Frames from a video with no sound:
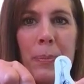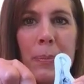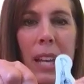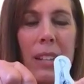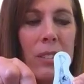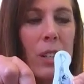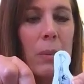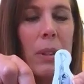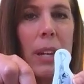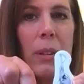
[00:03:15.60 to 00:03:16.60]
That starts
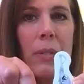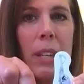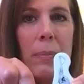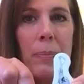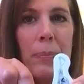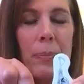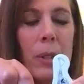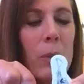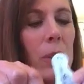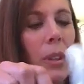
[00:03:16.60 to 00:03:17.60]
with letter V.
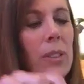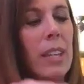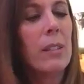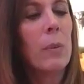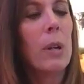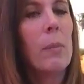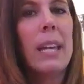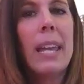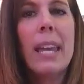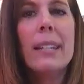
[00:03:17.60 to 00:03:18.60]
Those are the things that were in my
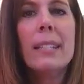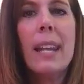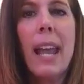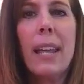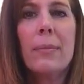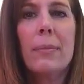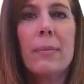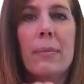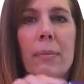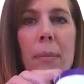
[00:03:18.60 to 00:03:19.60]
can today,
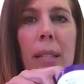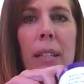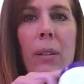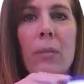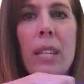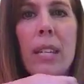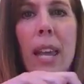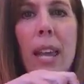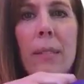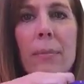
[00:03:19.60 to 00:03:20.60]
my letter V
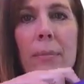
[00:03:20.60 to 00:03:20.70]
can.